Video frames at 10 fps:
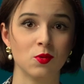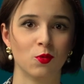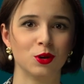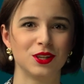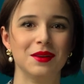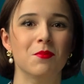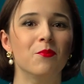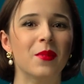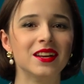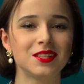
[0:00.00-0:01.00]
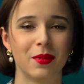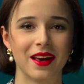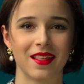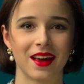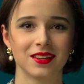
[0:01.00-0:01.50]
what he meant by
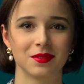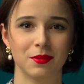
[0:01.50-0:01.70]
that,